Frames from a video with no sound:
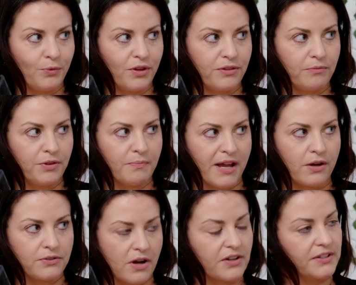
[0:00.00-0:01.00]
with, yeah. with
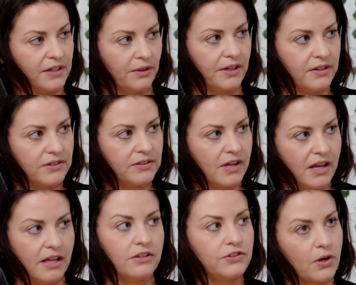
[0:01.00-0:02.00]
mycotoxin illness
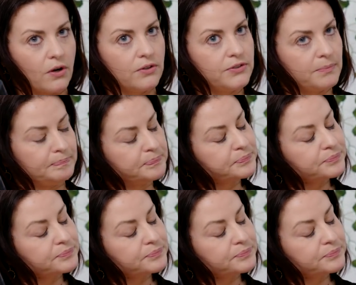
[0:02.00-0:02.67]
and SARS.